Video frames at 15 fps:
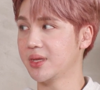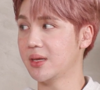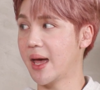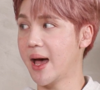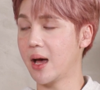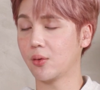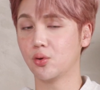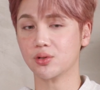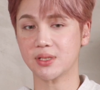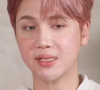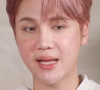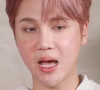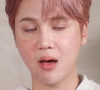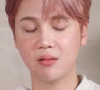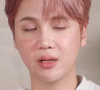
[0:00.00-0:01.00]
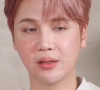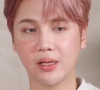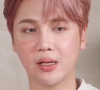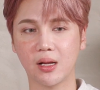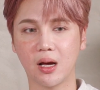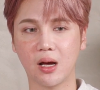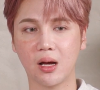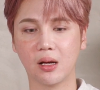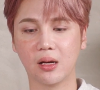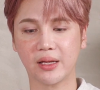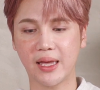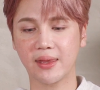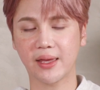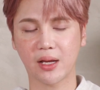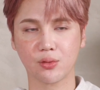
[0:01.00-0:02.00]
And then
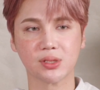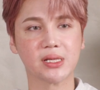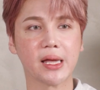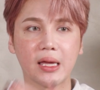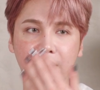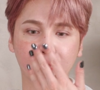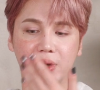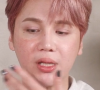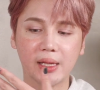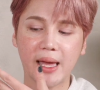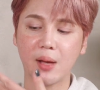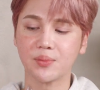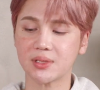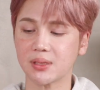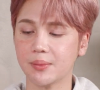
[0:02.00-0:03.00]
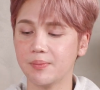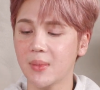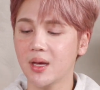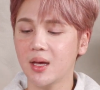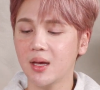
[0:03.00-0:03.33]
again, like I was saying, it really helps the